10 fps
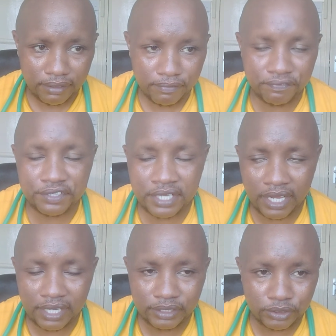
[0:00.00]

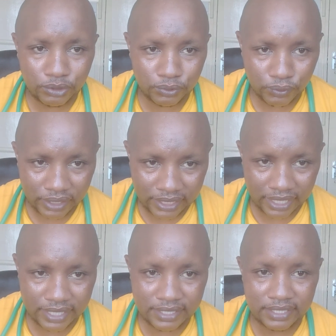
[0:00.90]
fear to
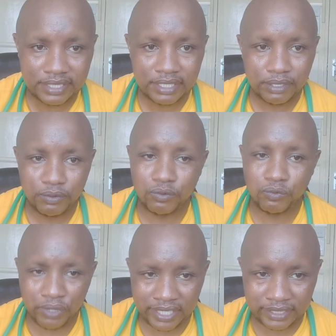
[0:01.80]
gain
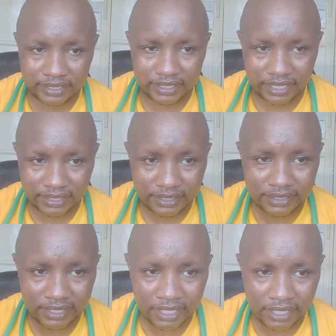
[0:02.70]
weight and
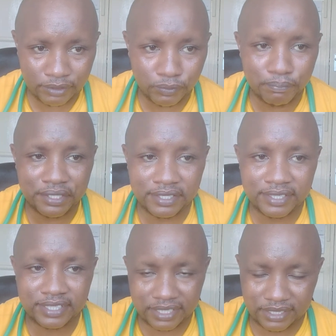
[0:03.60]
desire to be
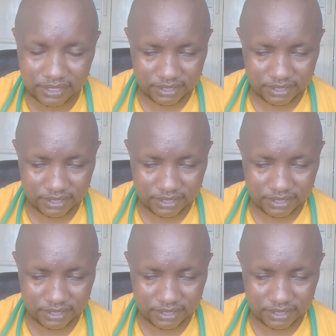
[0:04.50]
thin.